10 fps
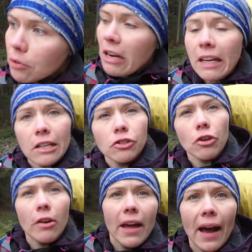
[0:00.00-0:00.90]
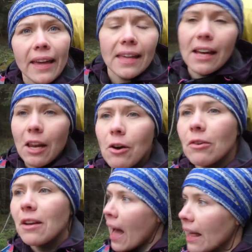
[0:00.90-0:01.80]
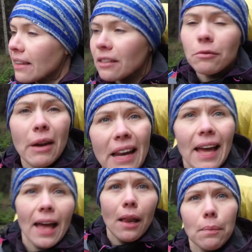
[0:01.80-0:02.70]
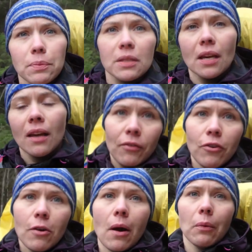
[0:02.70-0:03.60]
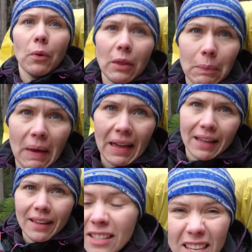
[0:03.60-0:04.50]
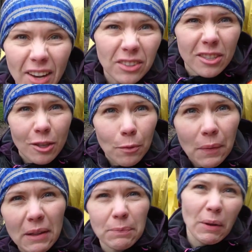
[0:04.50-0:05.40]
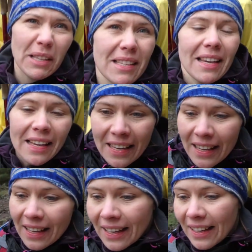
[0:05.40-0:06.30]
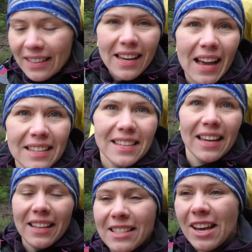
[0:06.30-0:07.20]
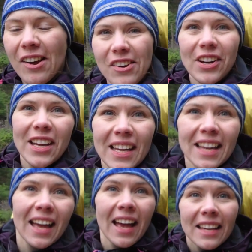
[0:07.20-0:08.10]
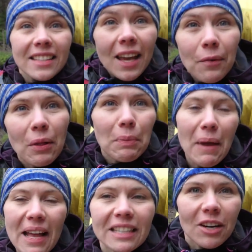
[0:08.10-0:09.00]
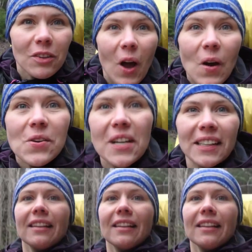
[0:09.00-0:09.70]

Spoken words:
really enjoy hiking alone, and it really helps if you are with me. It sounds stupid, but it does. So stay with me, don't go